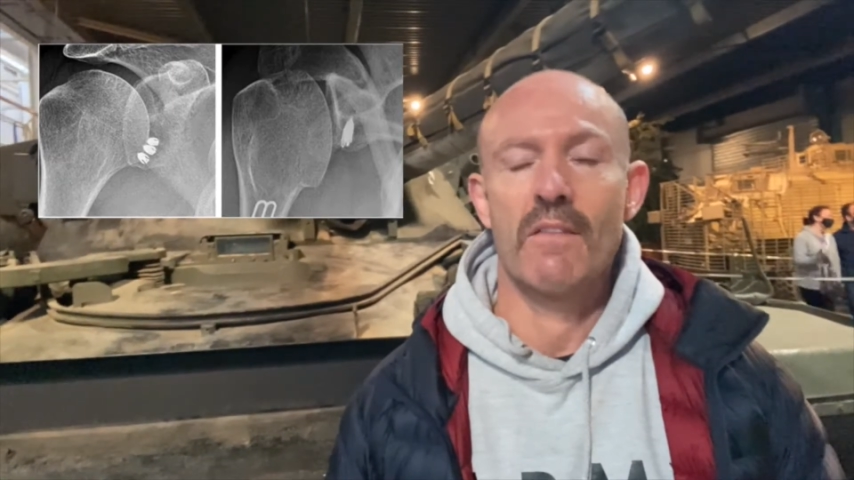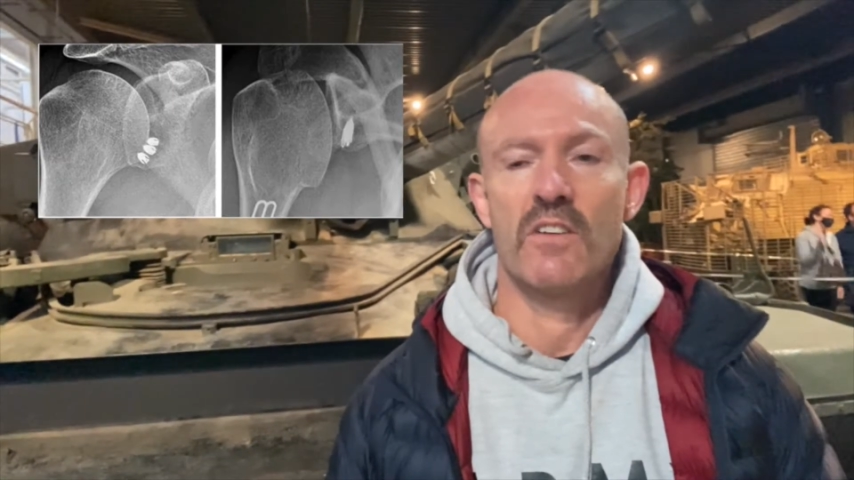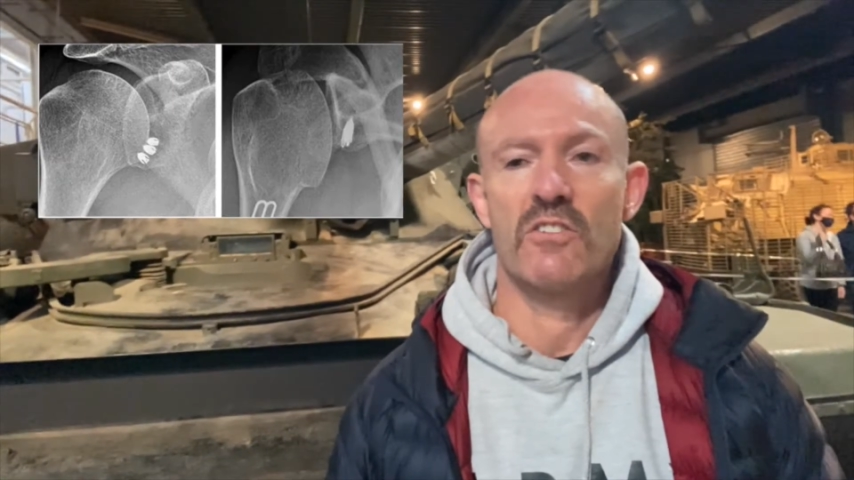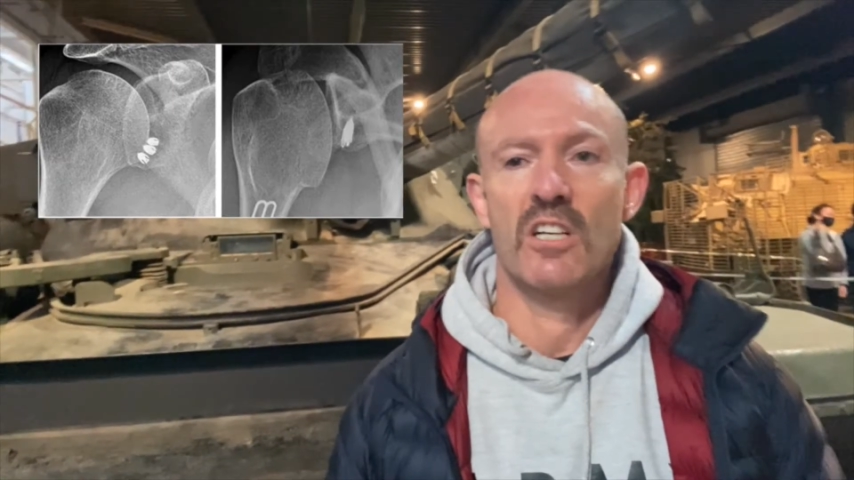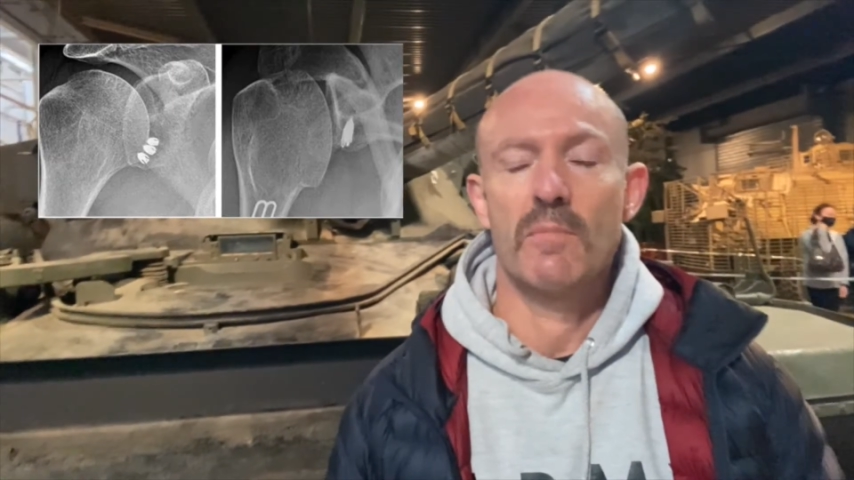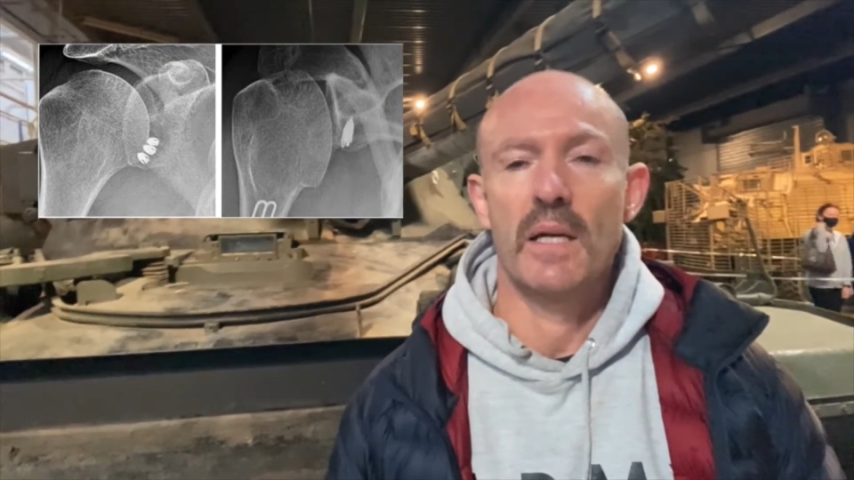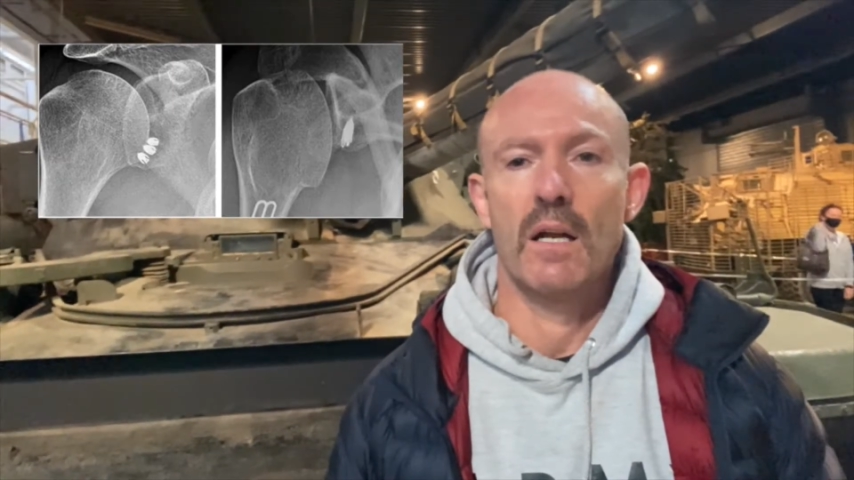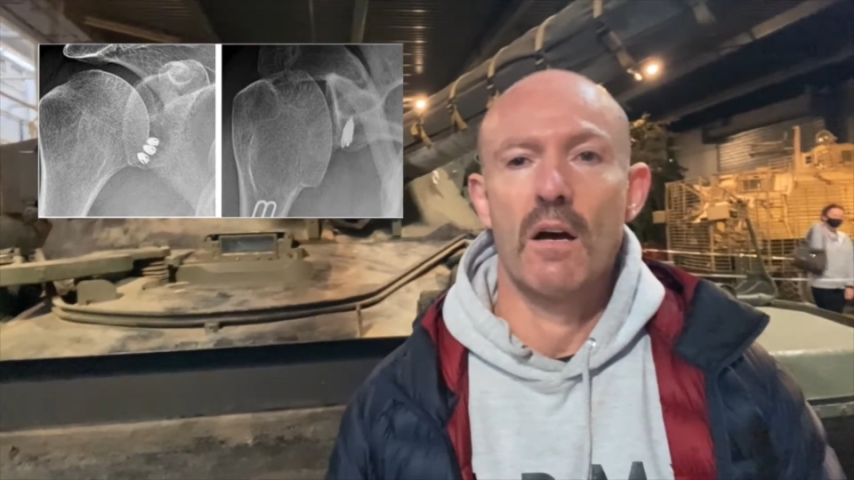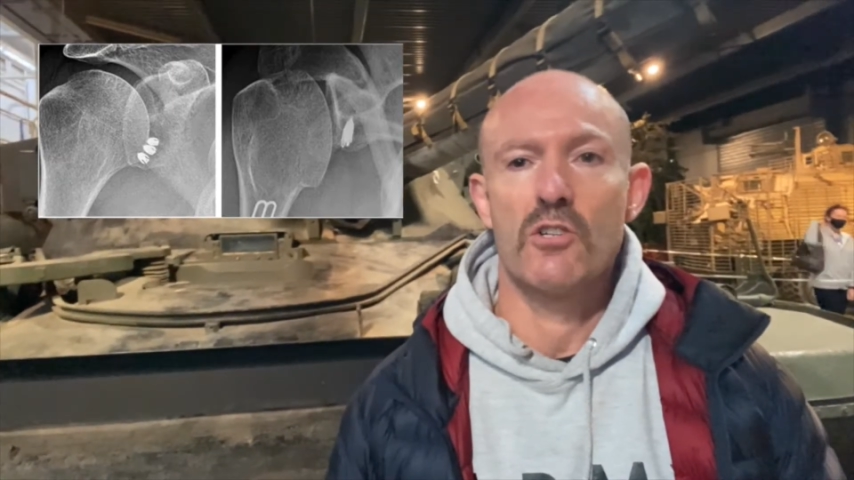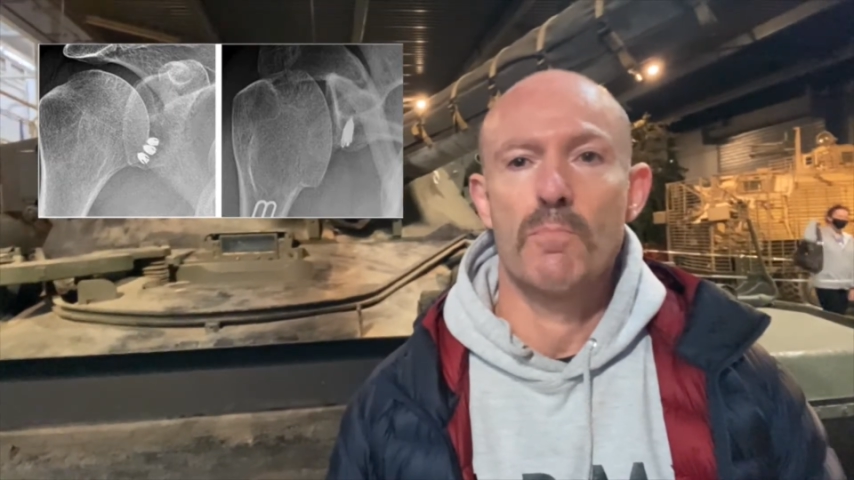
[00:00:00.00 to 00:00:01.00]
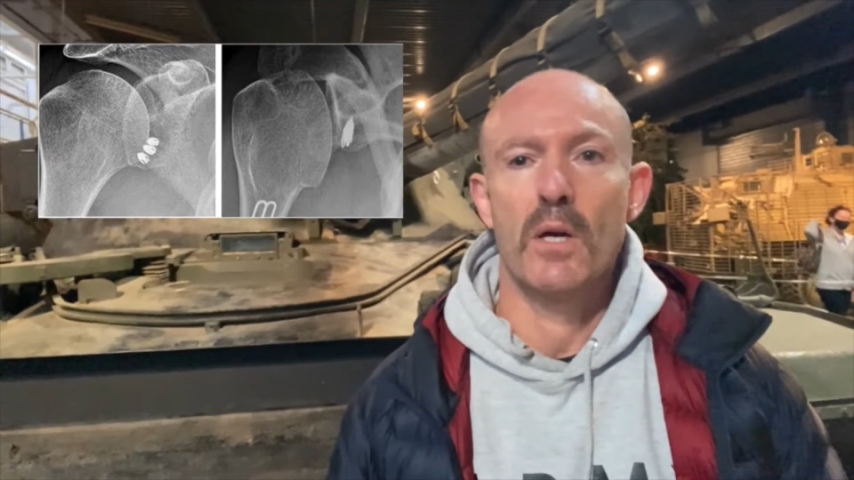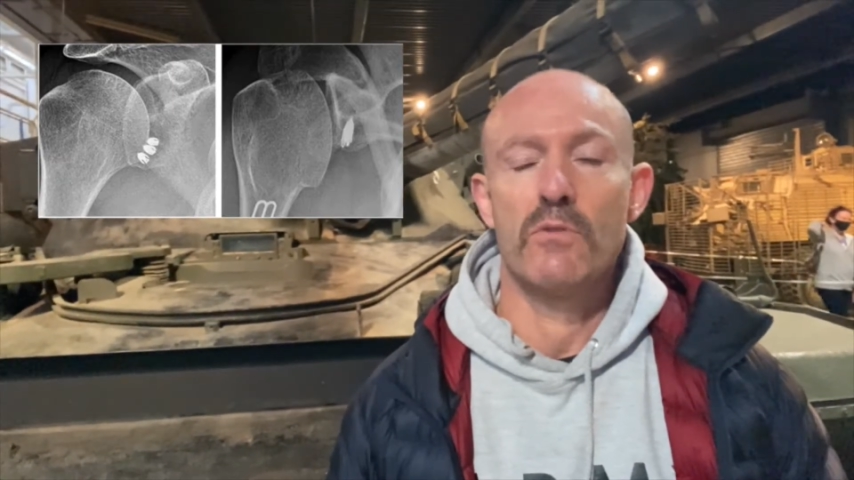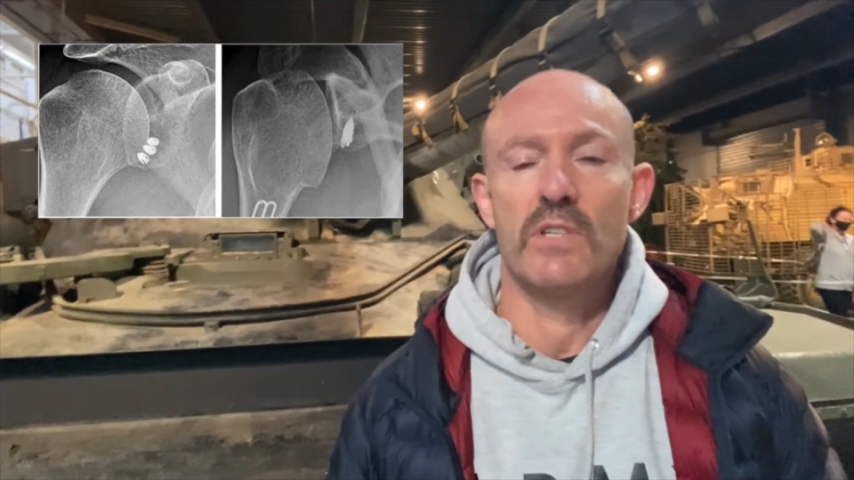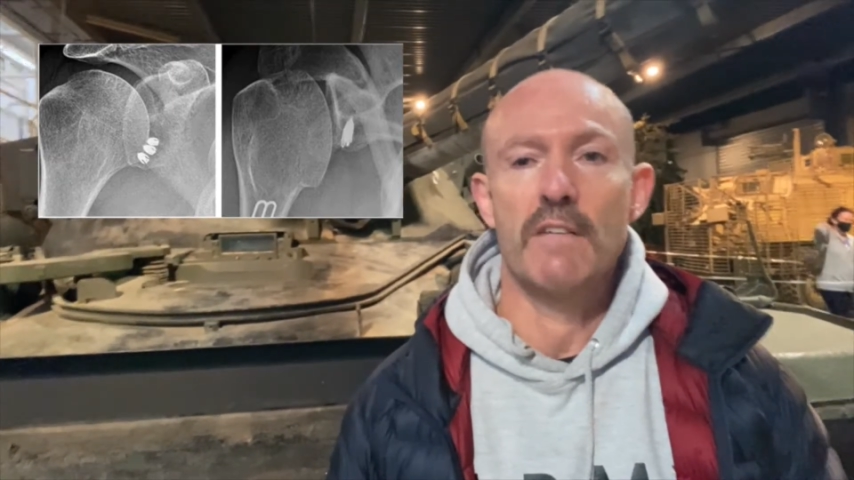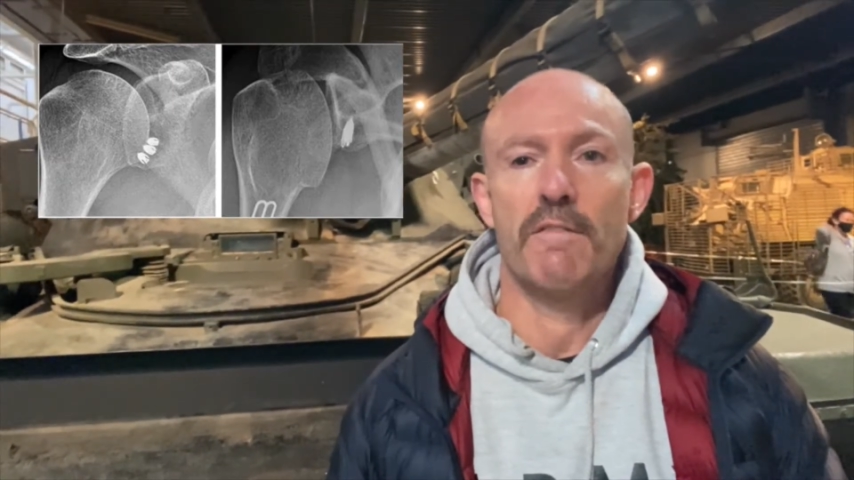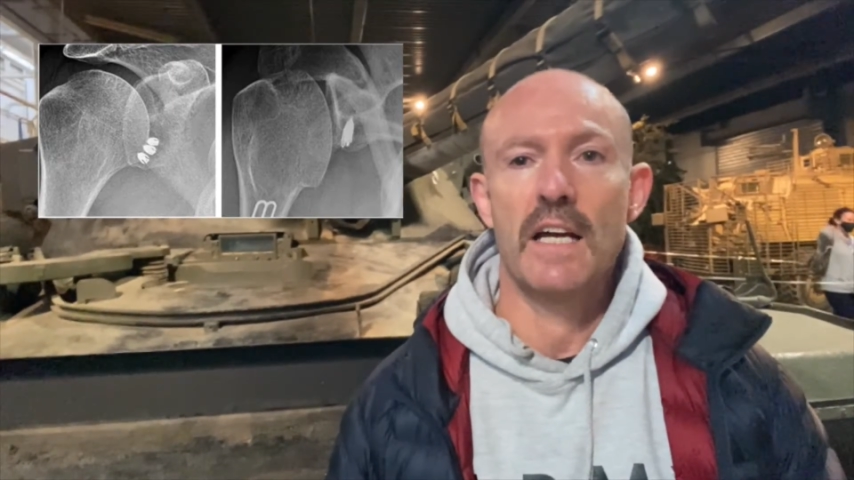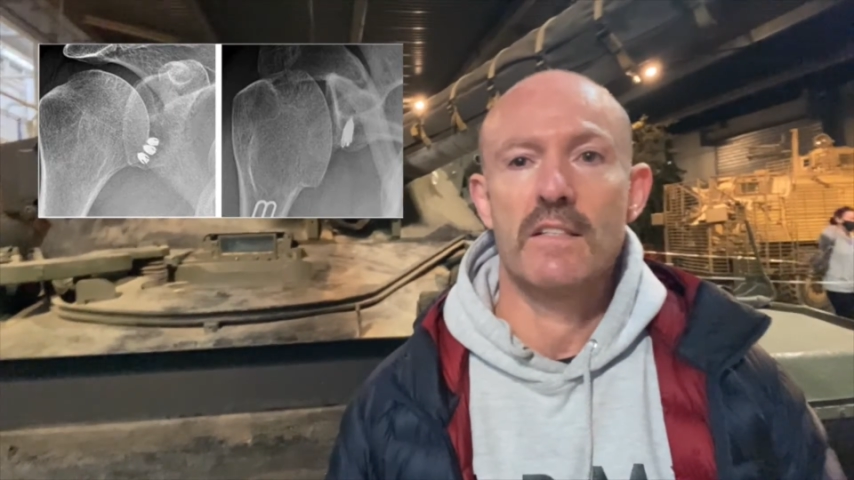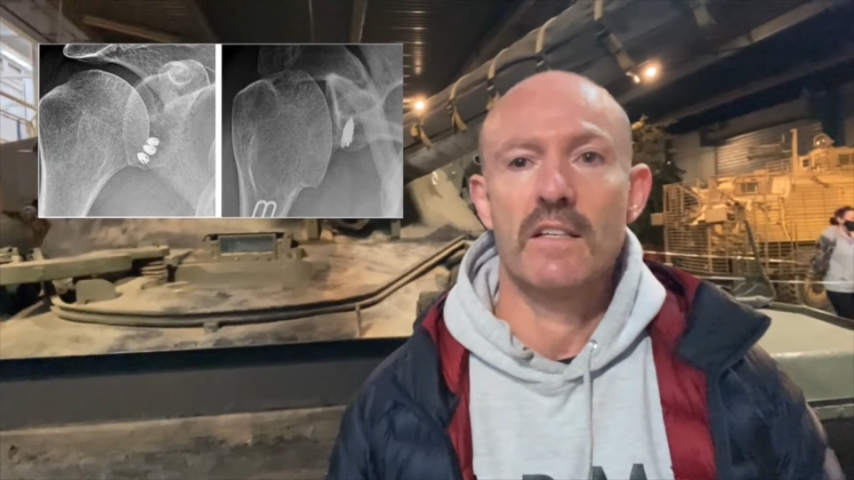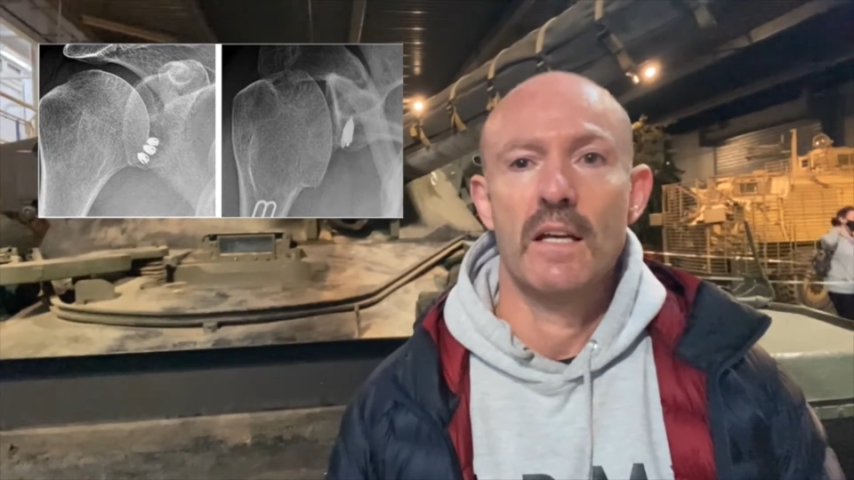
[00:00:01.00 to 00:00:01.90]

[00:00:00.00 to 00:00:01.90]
there's going to be a large bone defect,